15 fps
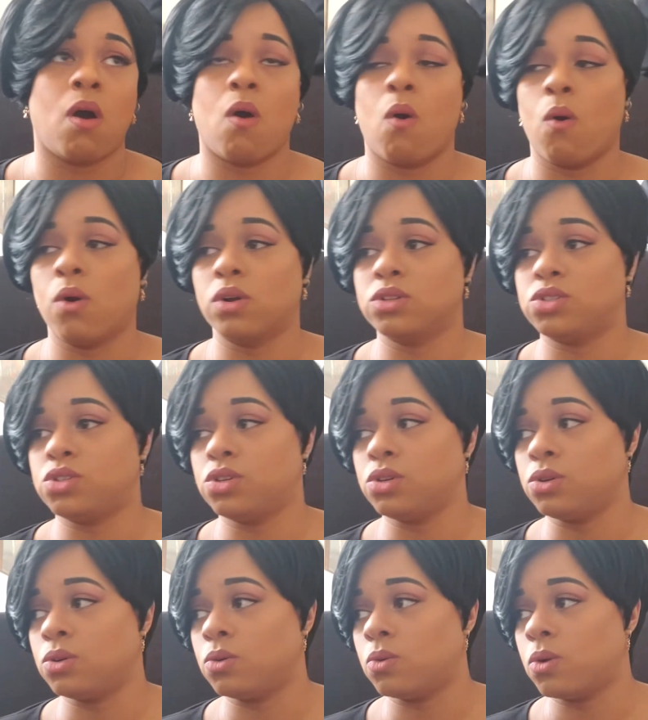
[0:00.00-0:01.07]
or
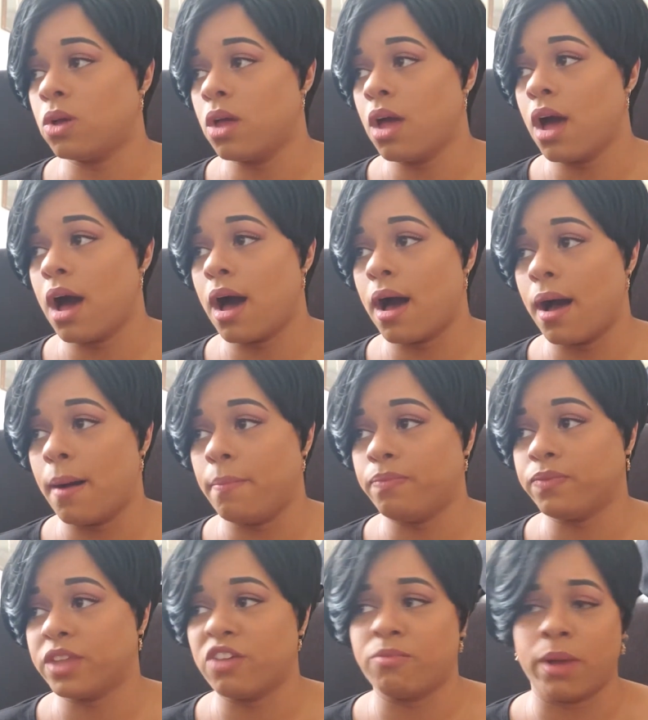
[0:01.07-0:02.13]
to,
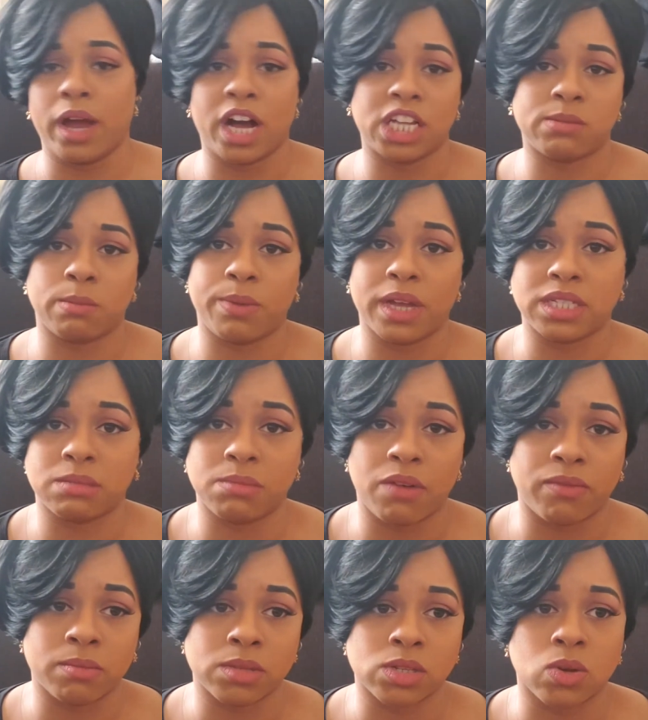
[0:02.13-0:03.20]
if my husband picks them up
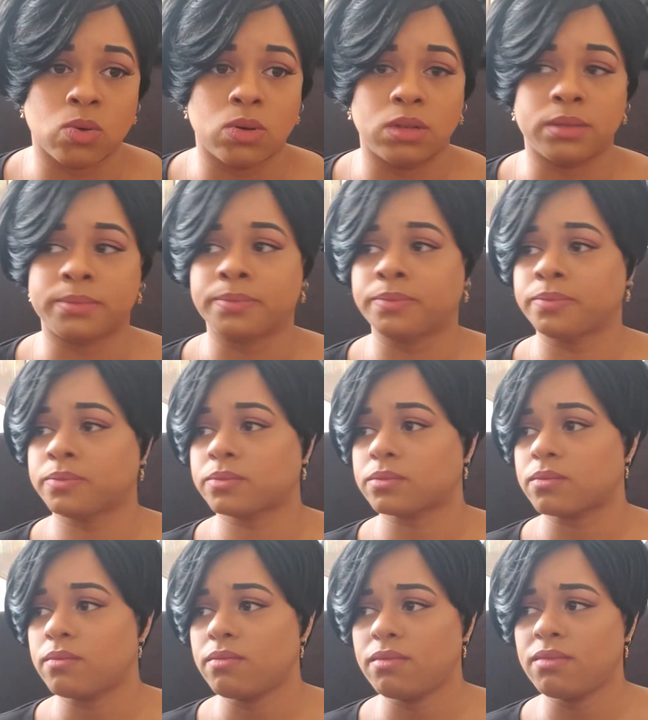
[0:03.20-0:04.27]
from school,
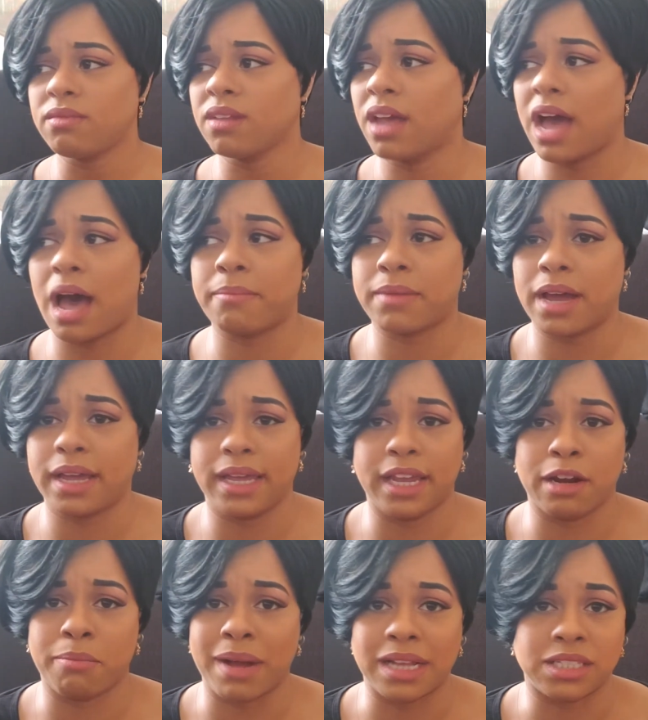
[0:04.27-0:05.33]
I'm not
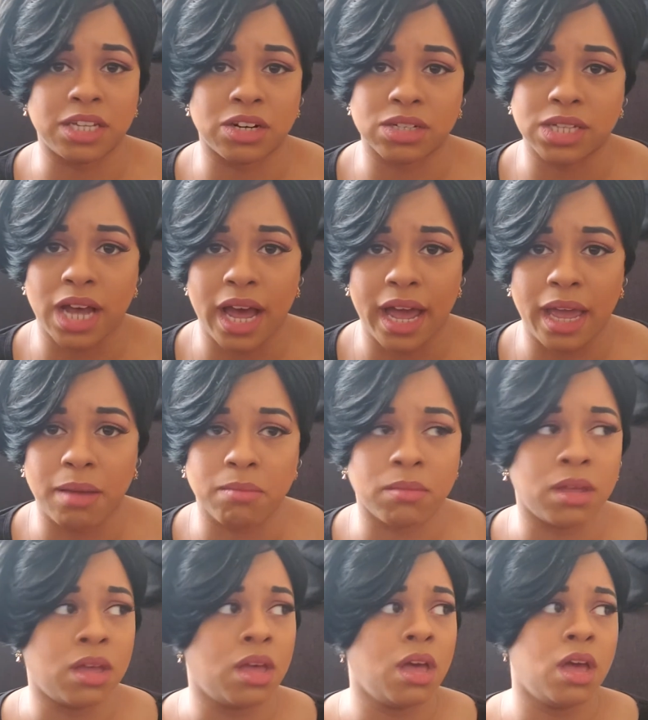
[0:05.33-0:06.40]
here by dinner time.
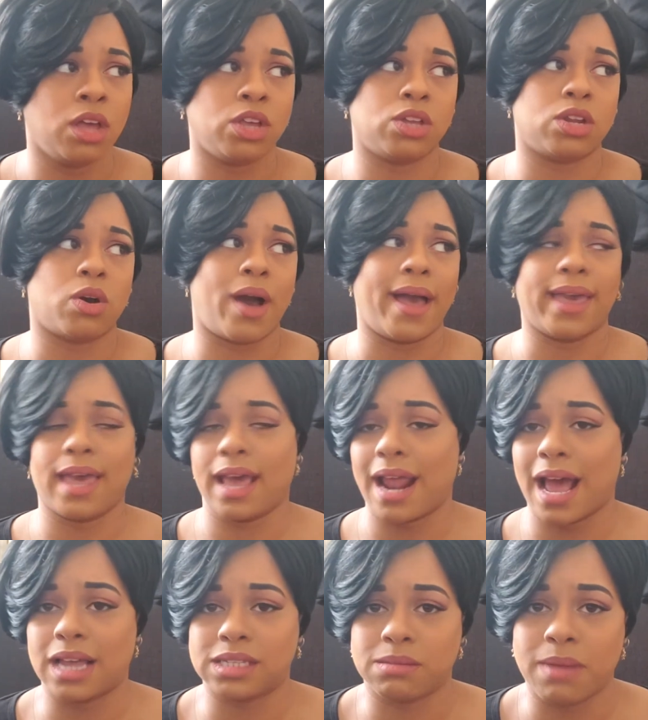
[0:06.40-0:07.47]
I can't
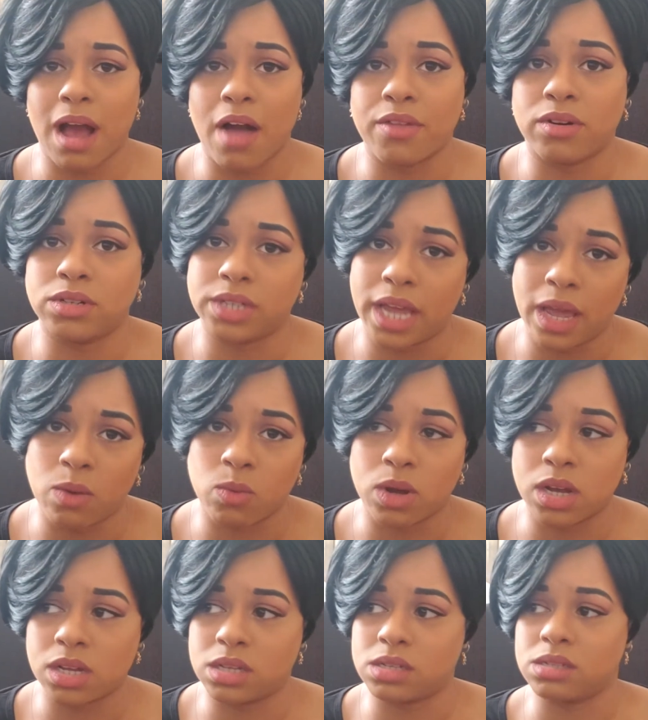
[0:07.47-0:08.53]
ask them how their day
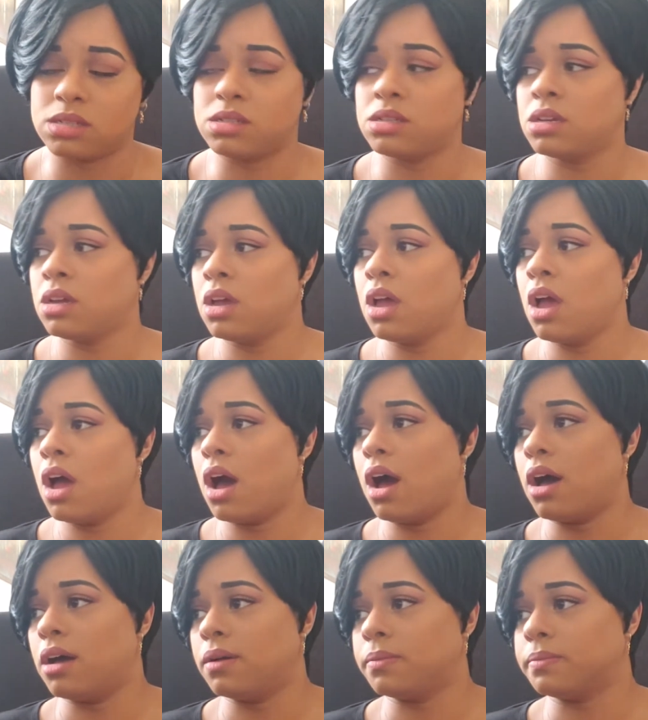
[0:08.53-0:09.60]
was.
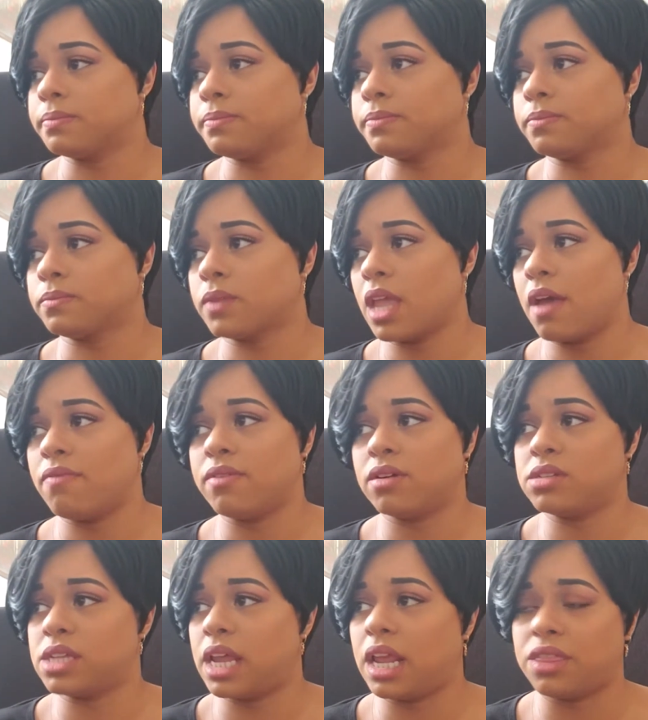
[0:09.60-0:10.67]
If
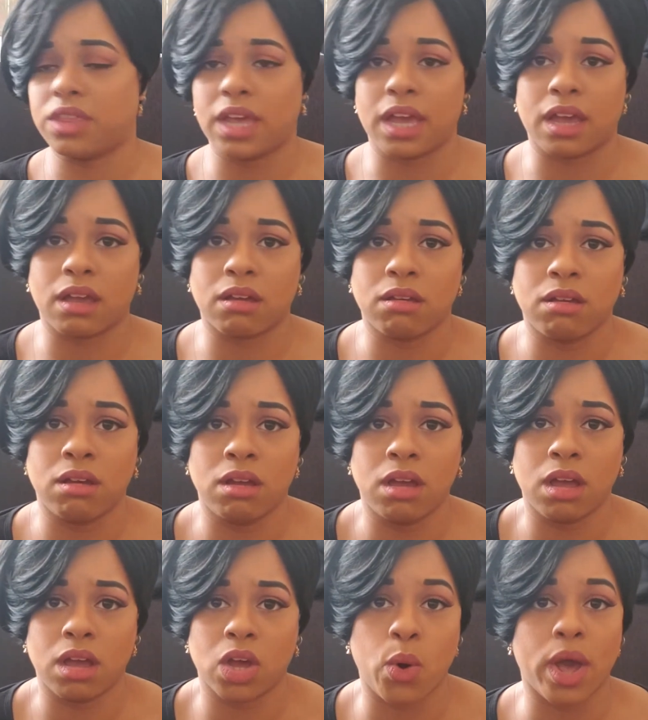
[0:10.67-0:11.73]
there's anything
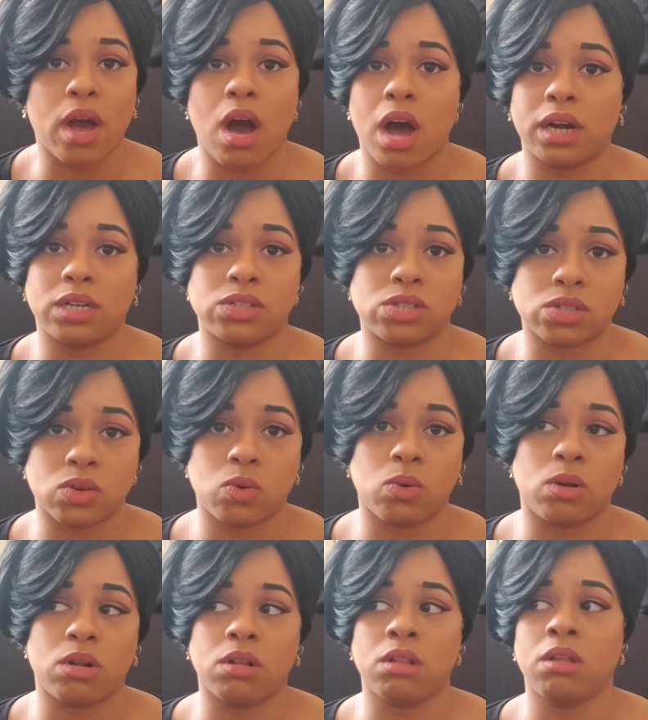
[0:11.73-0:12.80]
going on in
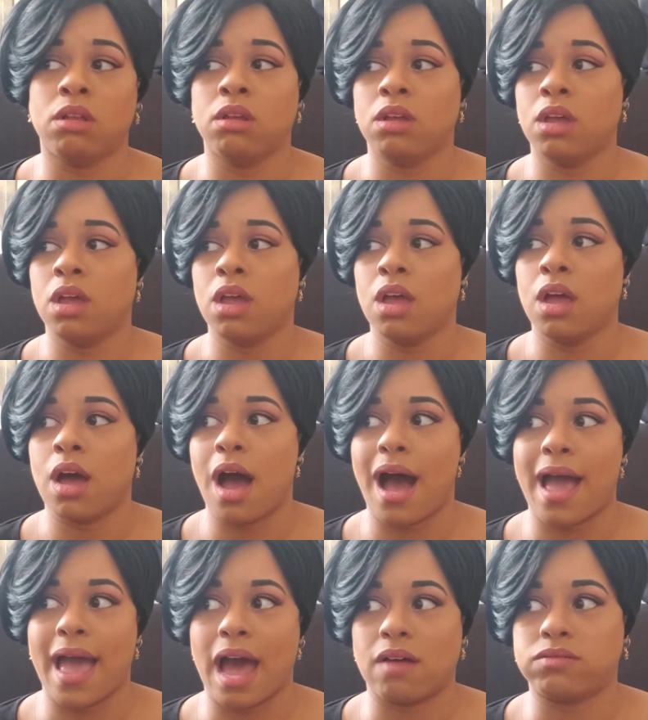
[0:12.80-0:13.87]
school,
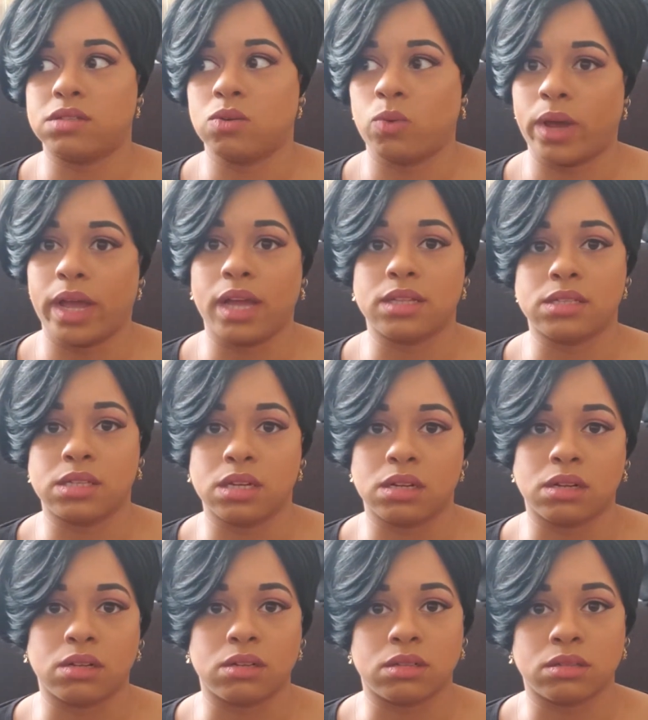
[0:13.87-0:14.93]
I have to wait
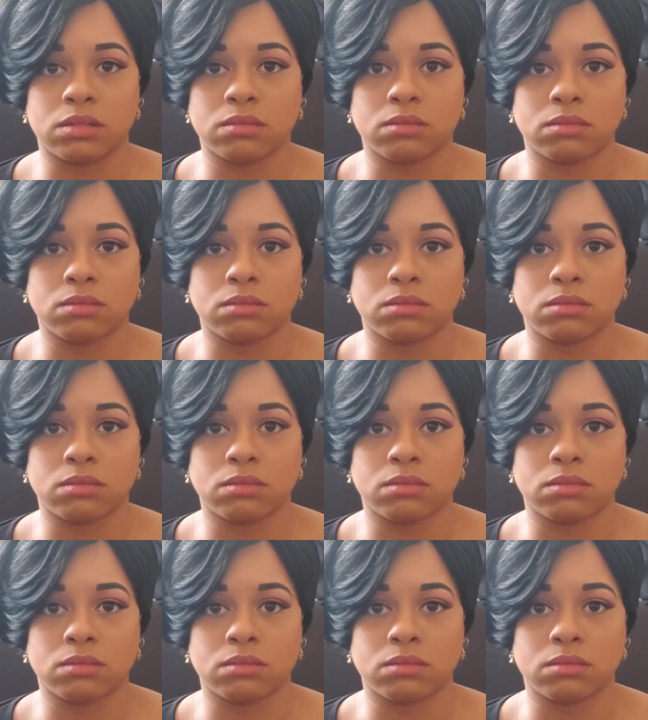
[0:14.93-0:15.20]
until